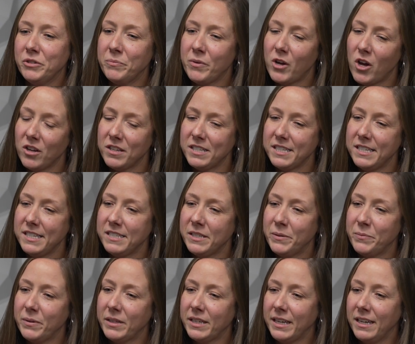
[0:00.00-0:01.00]
and policies
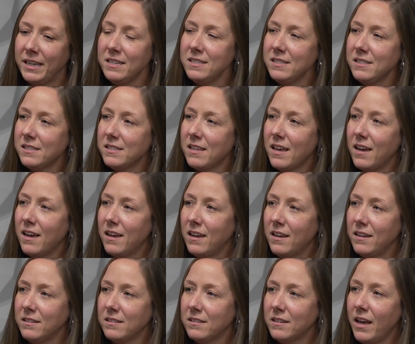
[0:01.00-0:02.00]
in place
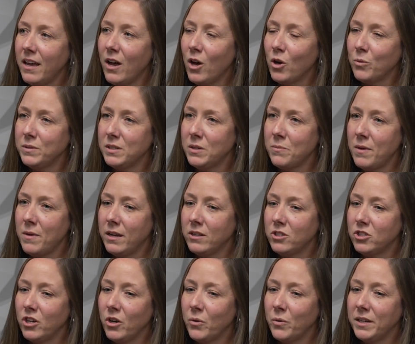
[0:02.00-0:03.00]
that help to make
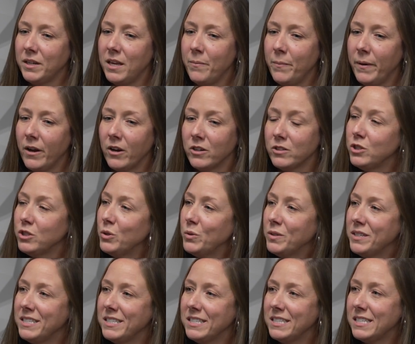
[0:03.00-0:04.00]
sure we're keeping our
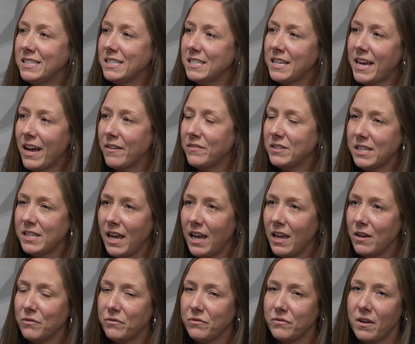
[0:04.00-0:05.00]
students and staff
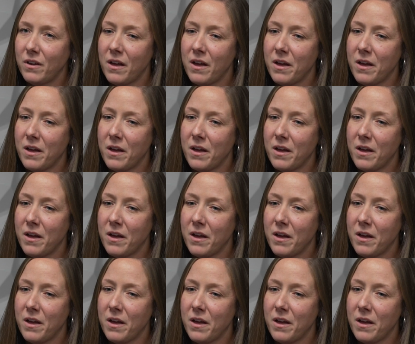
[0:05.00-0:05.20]
safe.